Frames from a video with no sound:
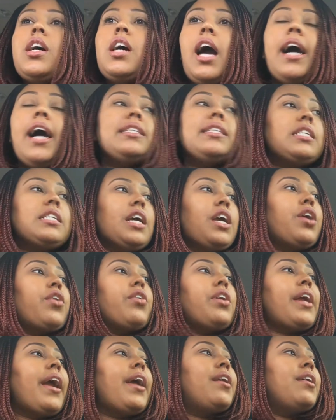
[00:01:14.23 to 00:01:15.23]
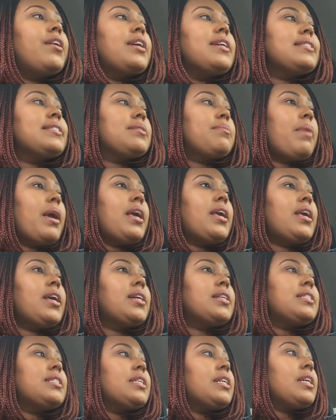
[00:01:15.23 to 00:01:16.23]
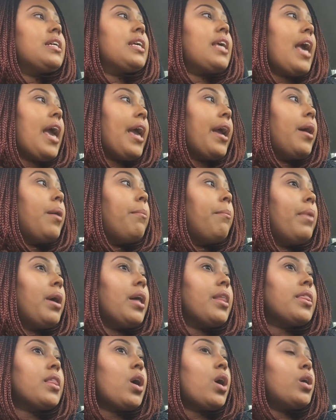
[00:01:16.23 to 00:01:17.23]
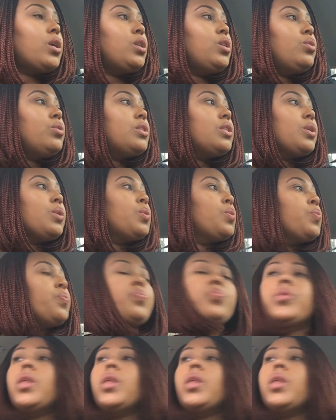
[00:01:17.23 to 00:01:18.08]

content creator is making 10K a month on YouTube.